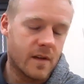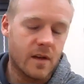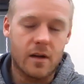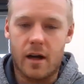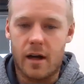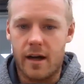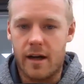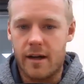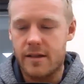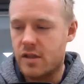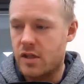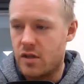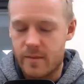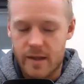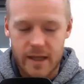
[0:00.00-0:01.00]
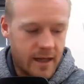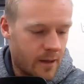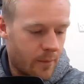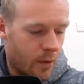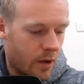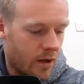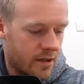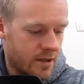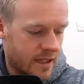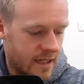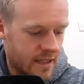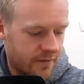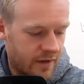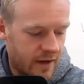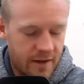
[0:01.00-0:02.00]
Excuse me. I
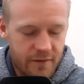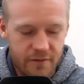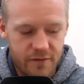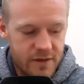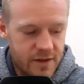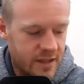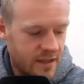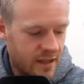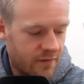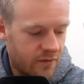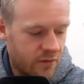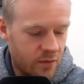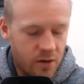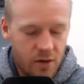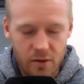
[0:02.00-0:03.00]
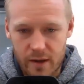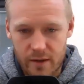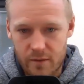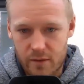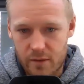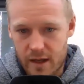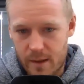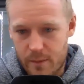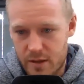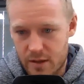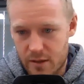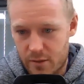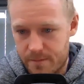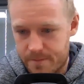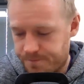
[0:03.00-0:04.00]
apologize if I've sniffled all the way through that
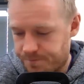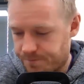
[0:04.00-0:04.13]
episode.